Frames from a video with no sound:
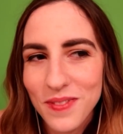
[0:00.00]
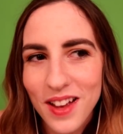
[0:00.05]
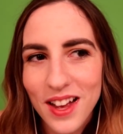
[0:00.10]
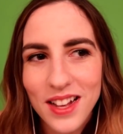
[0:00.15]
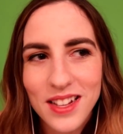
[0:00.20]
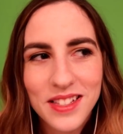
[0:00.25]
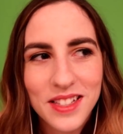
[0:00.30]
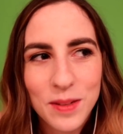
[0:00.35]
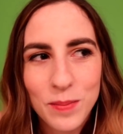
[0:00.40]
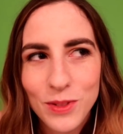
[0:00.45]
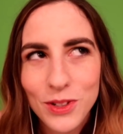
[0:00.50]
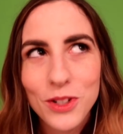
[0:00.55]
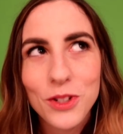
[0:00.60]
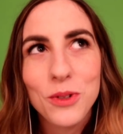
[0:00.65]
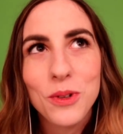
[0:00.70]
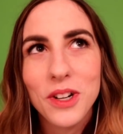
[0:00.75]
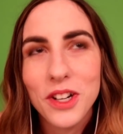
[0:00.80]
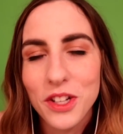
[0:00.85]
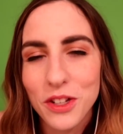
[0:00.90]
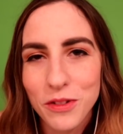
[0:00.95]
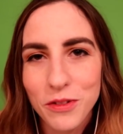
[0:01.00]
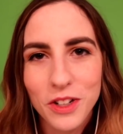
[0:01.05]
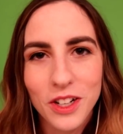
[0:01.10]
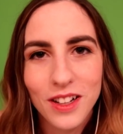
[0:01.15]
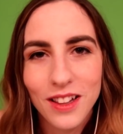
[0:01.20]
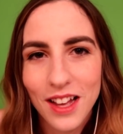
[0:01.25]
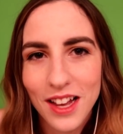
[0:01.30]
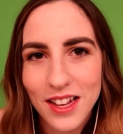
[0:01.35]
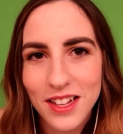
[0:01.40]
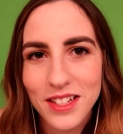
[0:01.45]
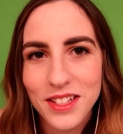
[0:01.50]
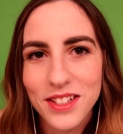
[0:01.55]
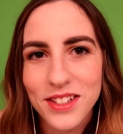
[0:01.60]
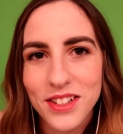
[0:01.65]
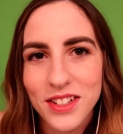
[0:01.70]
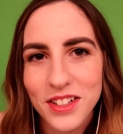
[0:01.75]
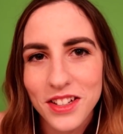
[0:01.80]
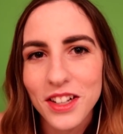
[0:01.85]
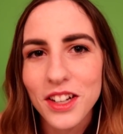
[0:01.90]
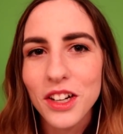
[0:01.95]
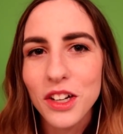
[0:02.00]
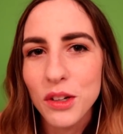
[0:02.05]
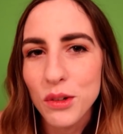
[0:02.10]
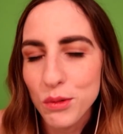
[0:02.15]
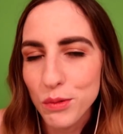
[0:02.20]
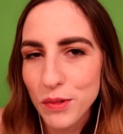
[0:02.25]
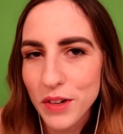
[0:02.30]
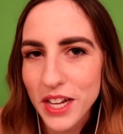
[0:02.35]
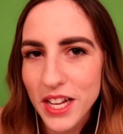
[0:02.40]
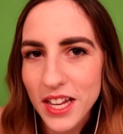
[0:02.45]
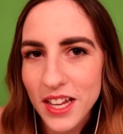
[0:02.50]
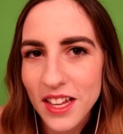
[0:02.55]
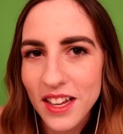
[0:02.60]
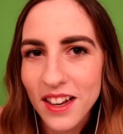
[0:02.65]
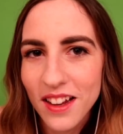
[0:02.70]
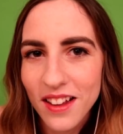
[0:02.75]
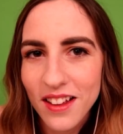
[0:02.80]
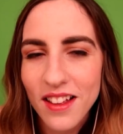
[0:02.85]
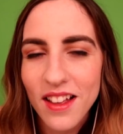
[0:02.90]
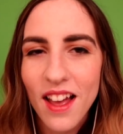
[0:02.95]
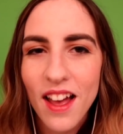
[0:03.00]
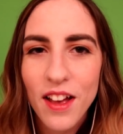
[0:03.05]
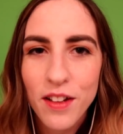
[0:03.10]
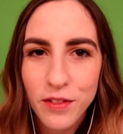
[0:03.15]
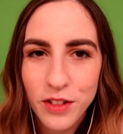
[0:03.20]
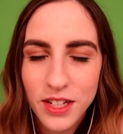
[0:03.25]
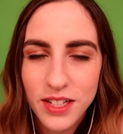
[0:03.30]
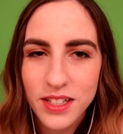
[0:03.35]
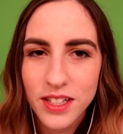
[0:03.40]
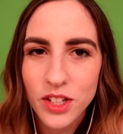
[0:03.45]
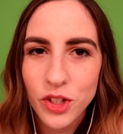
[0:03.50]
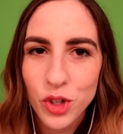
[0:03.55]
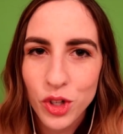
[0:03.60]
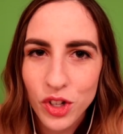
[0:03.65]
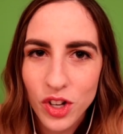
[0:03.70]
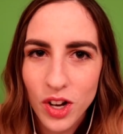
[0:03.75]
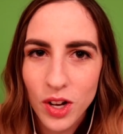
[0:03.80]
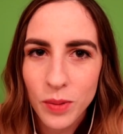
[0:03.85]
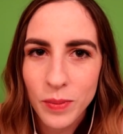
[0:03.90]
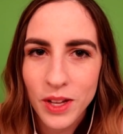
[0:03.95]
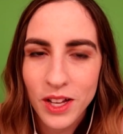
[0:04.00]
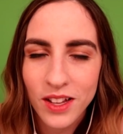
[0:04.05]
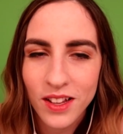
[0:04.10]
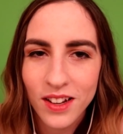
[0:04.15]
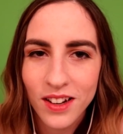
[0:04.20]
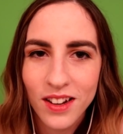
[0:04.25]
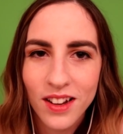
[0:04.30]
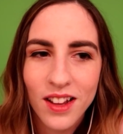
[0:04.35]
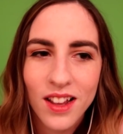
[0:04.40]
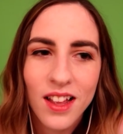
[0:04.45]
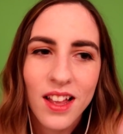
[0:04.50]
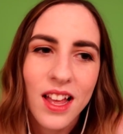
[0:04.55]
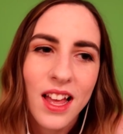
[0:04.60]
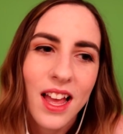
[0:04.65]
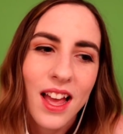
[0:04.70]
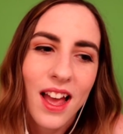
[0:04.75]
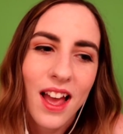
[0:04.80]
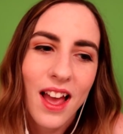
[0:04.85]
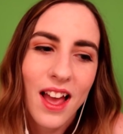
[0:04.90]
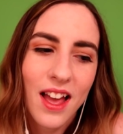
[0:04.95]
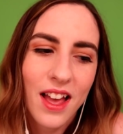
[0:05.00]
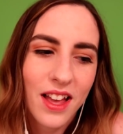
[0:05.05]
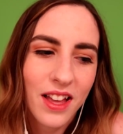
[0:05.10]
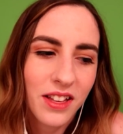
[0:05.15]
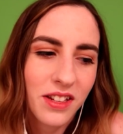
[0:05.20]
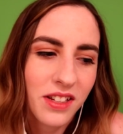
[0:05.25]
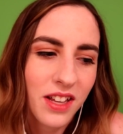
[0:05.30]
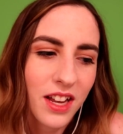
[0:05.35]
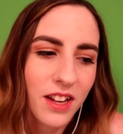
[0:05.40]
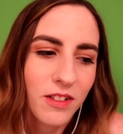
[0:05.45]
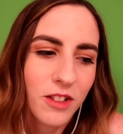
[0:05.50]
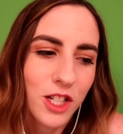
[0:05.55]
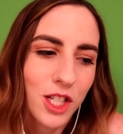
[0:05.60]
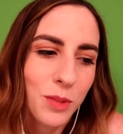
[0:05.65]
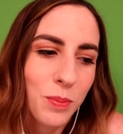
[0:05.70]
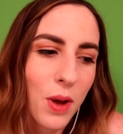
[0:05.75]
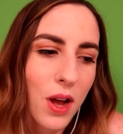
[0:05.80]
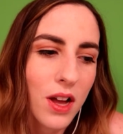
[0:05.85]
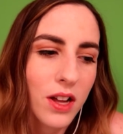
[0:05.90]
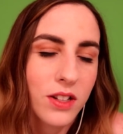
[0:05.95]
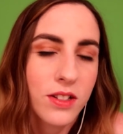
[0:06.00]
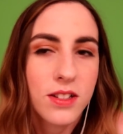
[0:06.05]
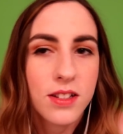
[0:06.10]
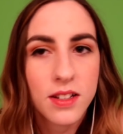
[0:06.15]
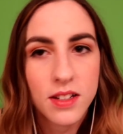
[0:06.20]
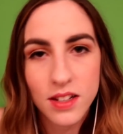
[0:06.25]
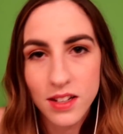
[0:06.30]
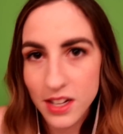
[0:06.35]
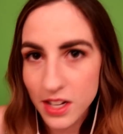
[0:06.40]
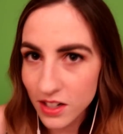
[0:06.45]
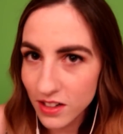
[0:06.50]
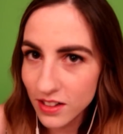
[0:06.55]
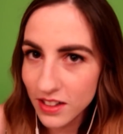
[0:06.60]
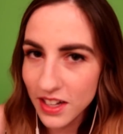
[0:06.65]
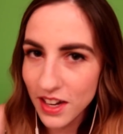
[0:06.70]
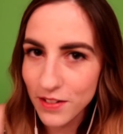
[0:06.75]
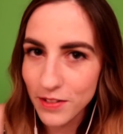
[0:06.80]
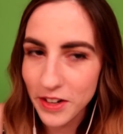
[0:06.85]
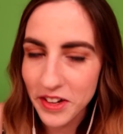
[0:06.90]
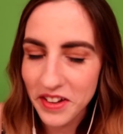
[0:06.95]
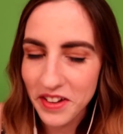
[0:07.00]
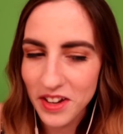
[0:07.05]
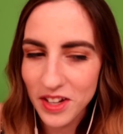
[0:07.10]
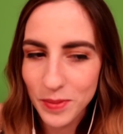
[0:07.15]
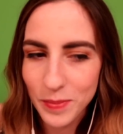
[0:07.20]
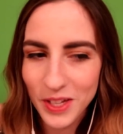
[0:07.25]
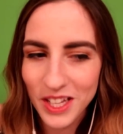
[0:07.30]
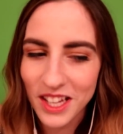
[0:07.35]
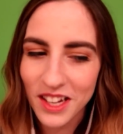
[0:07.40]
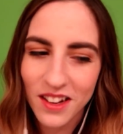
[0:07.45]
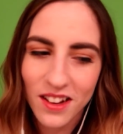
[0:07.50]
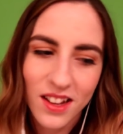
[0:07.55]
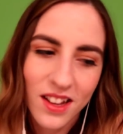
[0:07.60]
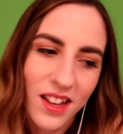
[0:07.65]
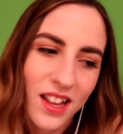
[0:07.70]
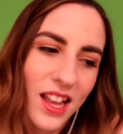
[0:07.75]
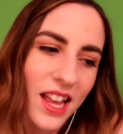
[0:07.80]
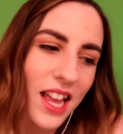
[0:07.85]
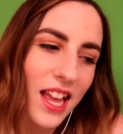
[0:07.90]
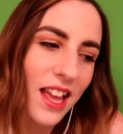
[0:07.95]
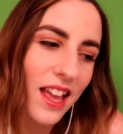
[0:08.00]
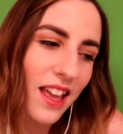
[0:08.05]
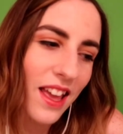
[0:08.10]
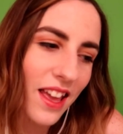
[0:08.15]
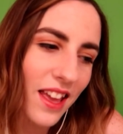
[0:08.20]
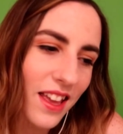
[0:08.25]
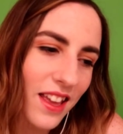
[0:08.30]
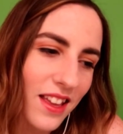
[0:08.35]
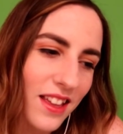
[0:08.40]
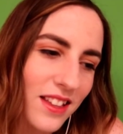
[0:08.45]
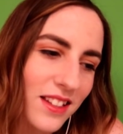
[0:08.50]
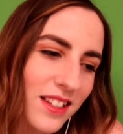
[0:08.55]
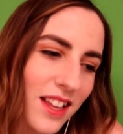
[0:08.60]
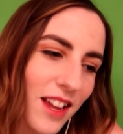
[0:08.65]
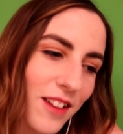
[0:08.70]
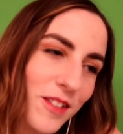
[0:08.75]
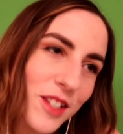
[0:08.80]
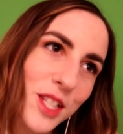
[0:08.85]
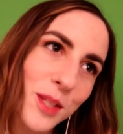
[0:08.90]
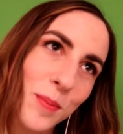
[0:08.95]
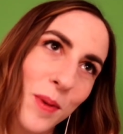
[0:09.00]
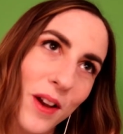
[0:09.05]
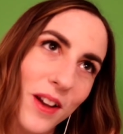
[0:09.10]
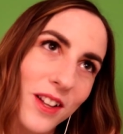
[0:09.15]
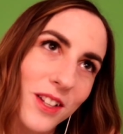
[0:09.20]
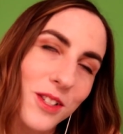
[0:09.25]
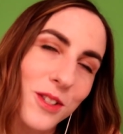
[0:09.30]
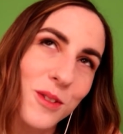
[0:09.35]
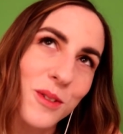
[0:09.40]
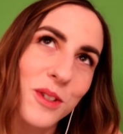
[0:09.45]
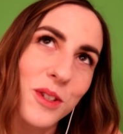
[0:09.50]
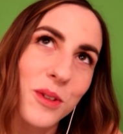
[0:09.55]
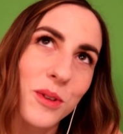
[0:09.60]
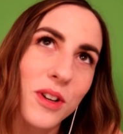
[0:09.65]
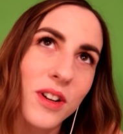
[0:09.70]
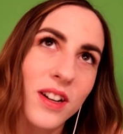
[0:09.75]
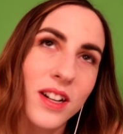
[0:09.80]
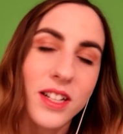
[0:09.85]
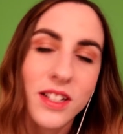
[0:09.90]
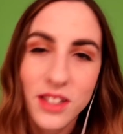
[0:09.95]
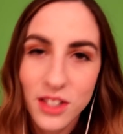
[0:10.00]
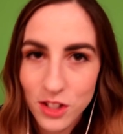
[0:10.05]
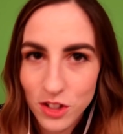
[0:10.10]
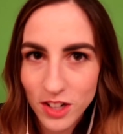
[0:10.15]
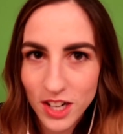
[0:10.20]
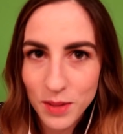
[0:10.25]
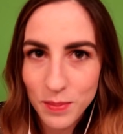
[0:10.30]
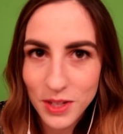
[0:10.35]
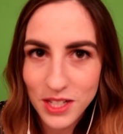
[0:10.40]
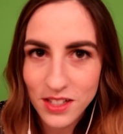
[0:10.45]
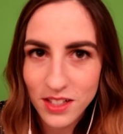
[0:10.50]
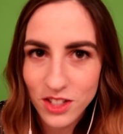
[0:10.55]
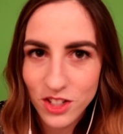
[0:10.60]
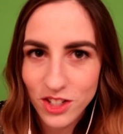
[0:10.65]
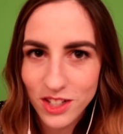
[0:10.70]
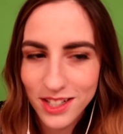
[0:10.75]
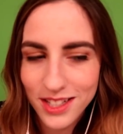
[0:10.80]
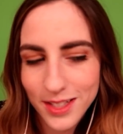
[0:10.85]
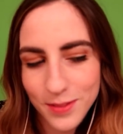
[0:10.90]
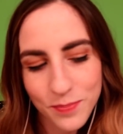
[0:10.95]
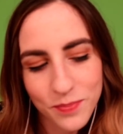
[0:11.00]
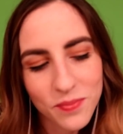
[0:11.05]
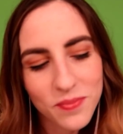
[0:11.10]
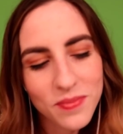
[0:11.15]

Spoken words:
as I'm sure you've realized, read every single comment. And I respond to nearly every comment. And I respond to your Instagram messages.